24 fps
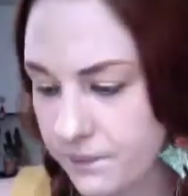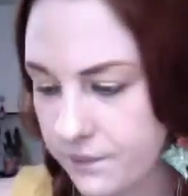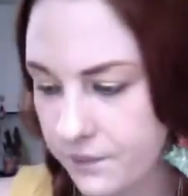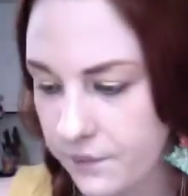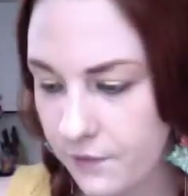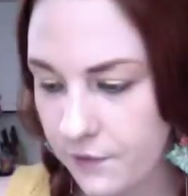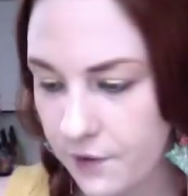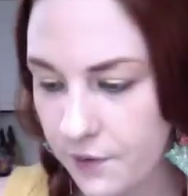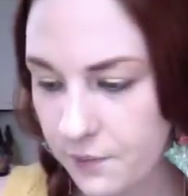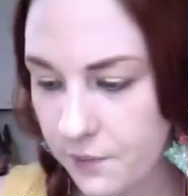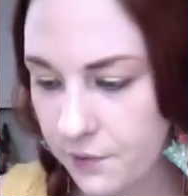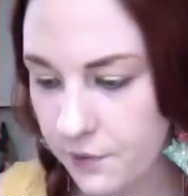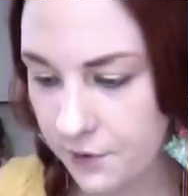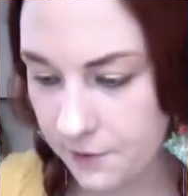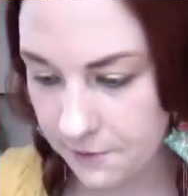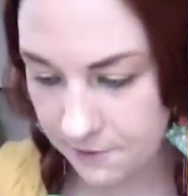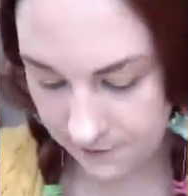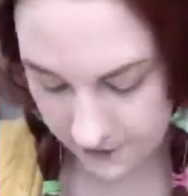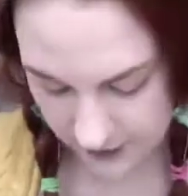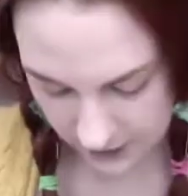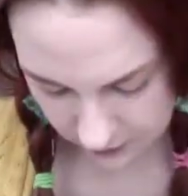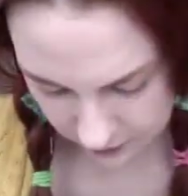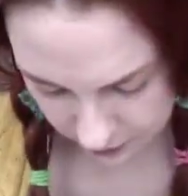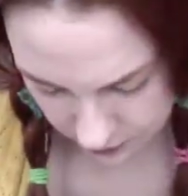some sort of
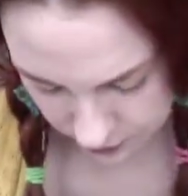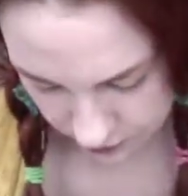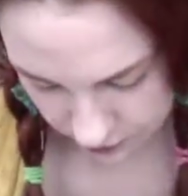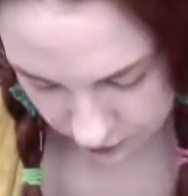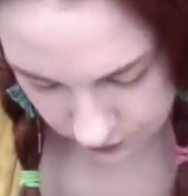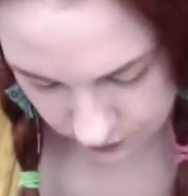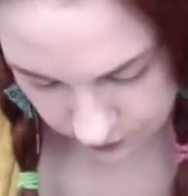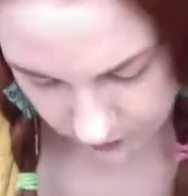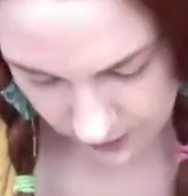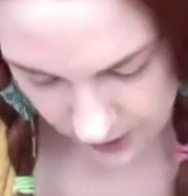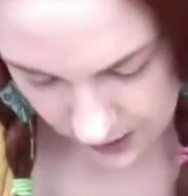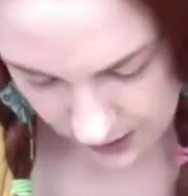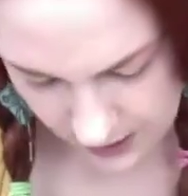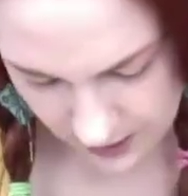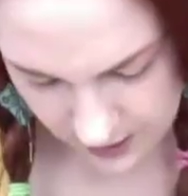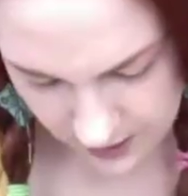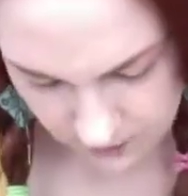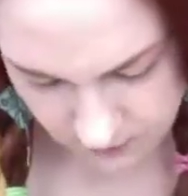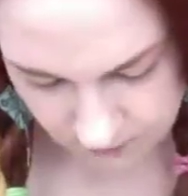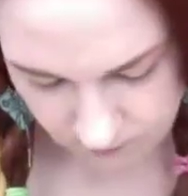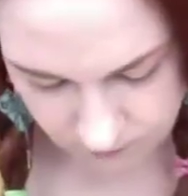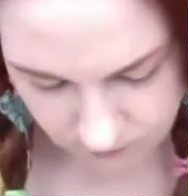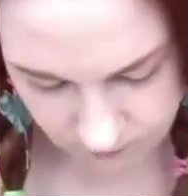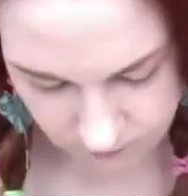fish guy,
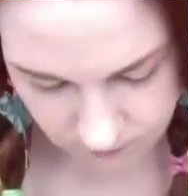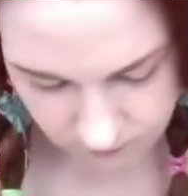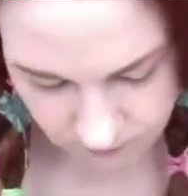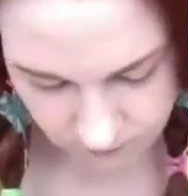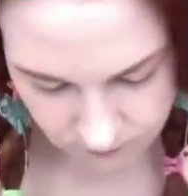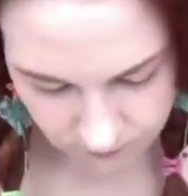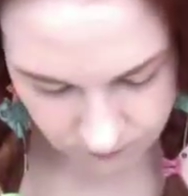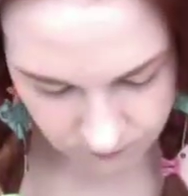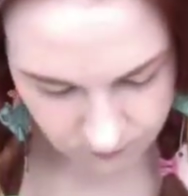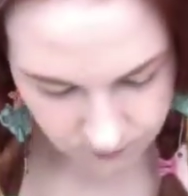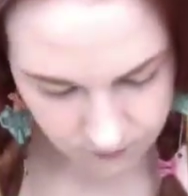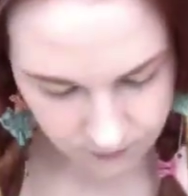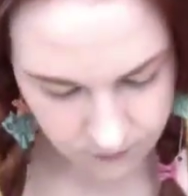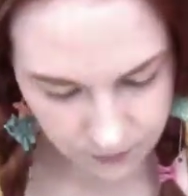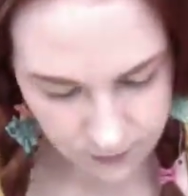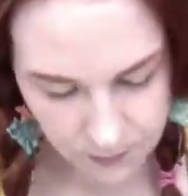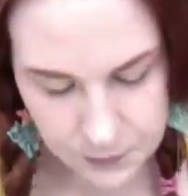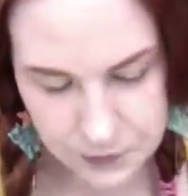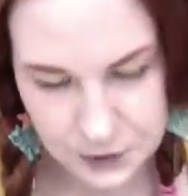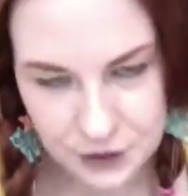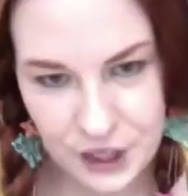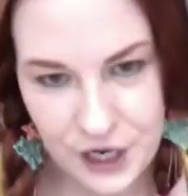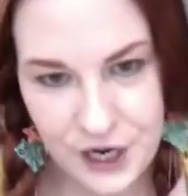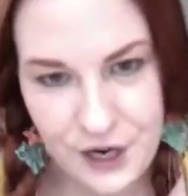
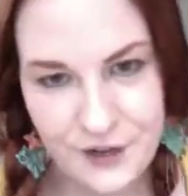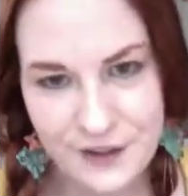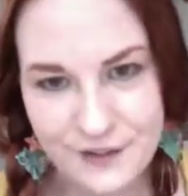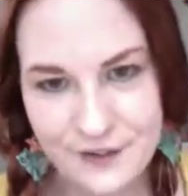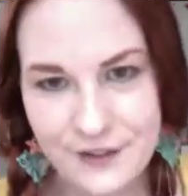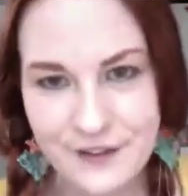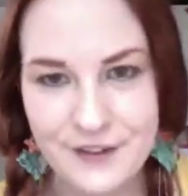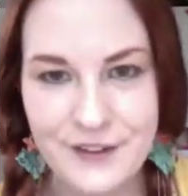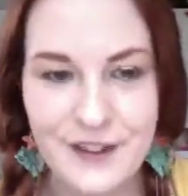which I also